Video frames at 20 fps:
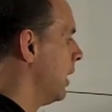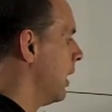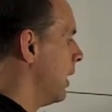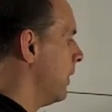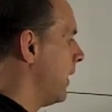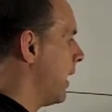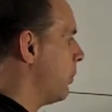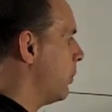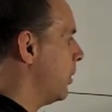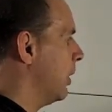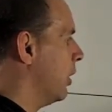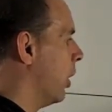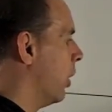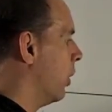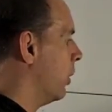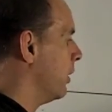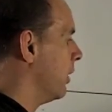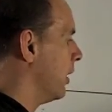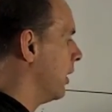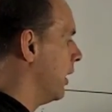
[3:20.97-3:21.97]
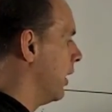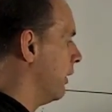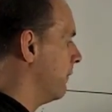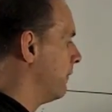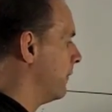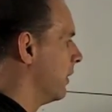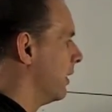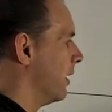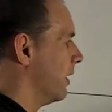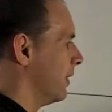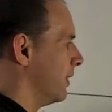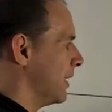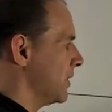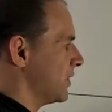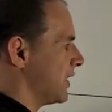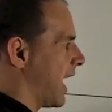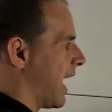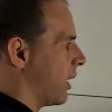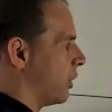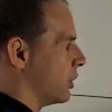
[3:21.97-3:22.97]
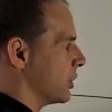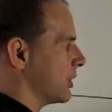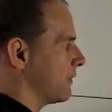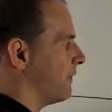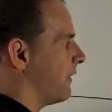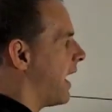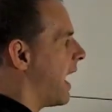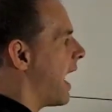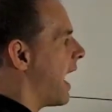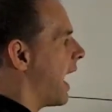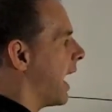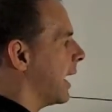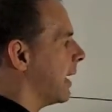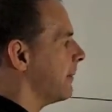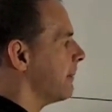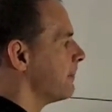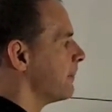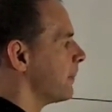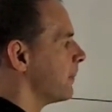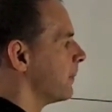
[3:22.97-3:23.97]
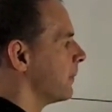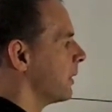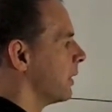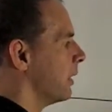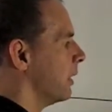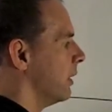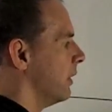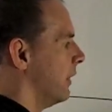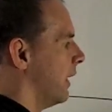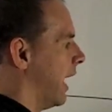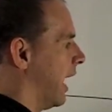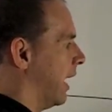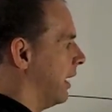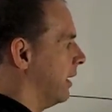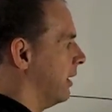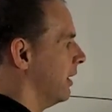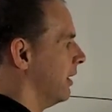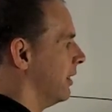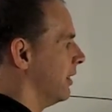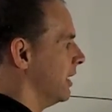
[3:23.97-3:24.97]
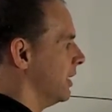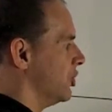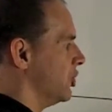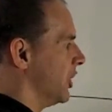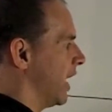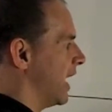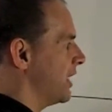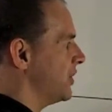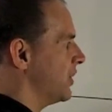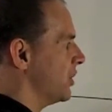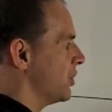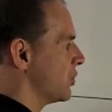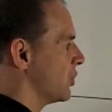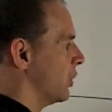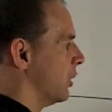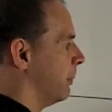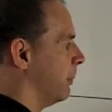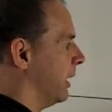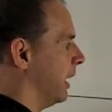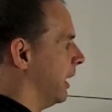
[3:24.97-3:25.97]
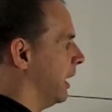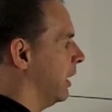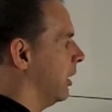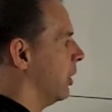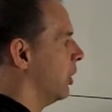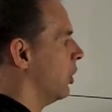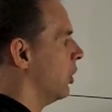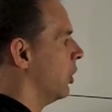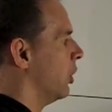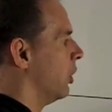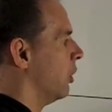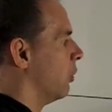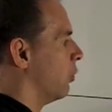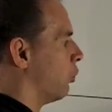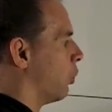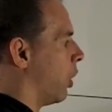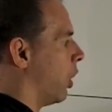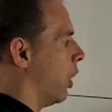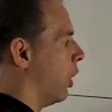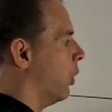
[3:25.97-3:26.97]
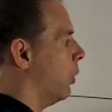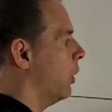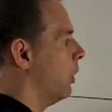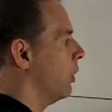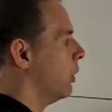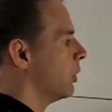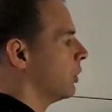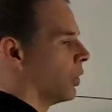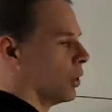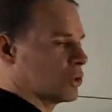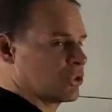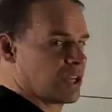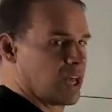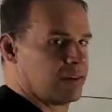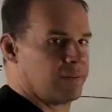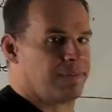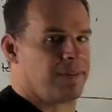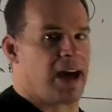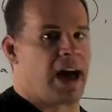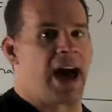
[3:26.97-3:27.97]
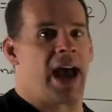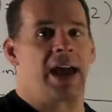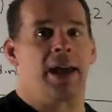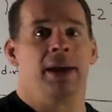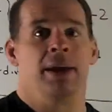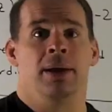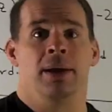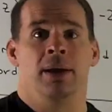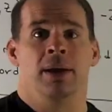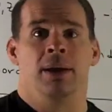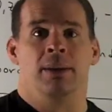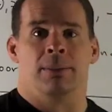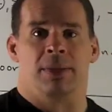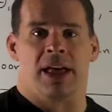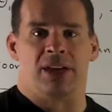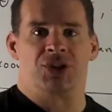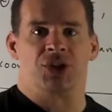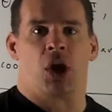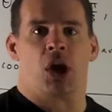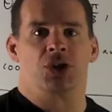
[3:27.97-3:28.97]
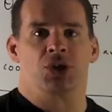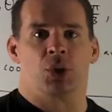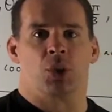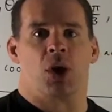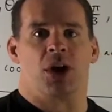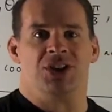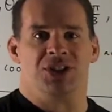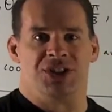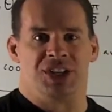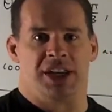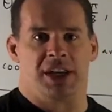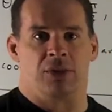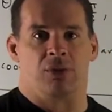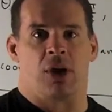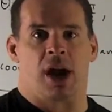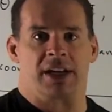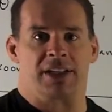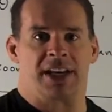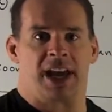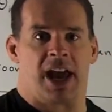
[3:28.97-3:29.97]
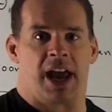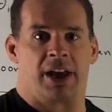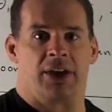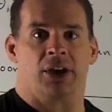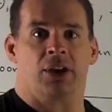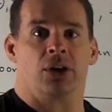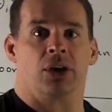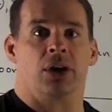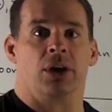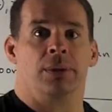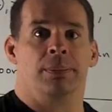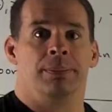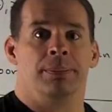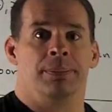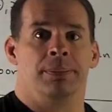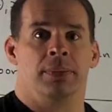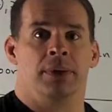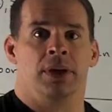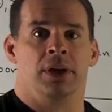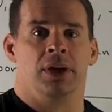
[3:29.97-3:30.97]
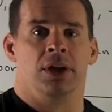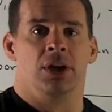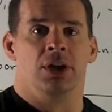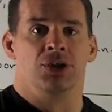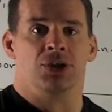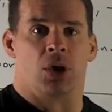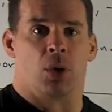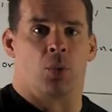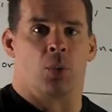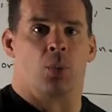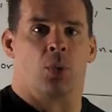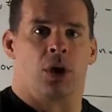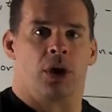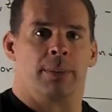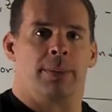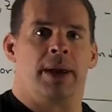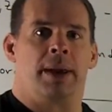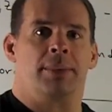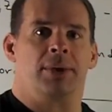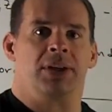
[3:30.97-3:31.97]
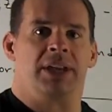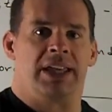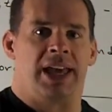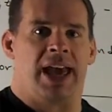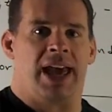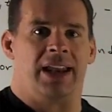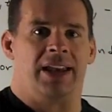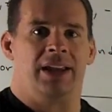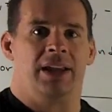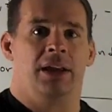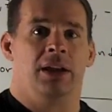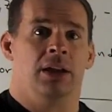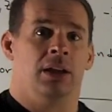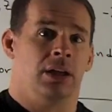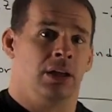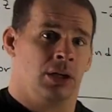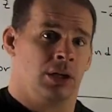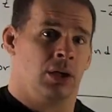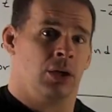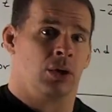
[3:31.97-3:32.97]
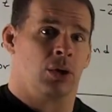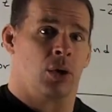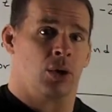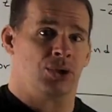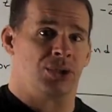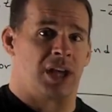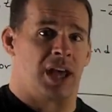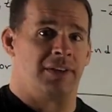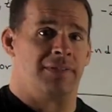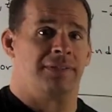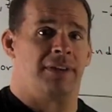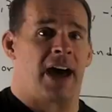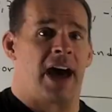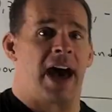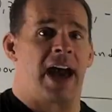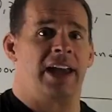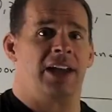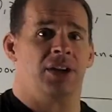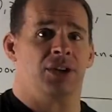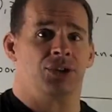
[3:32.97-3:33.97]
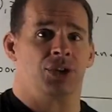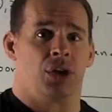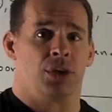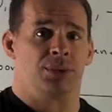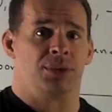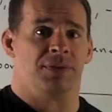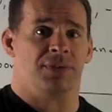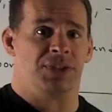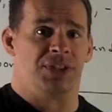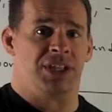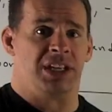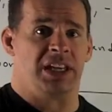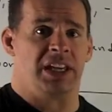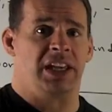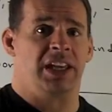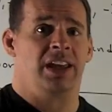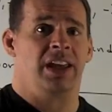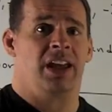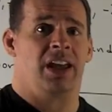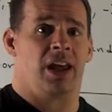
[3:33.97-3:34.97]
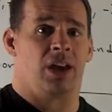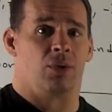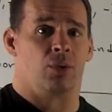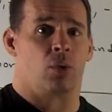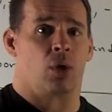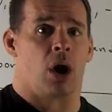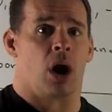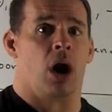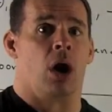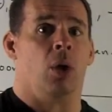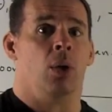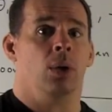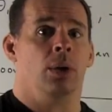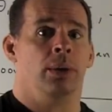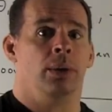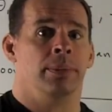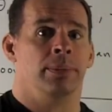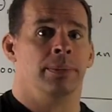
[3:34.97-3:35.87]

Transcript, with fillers: And then we note if this angle is phi, then the adjacent is going to be rho cosine phi. That's also our z in rectangular. So we're going to be able to get cosine phi in terms of z and rho.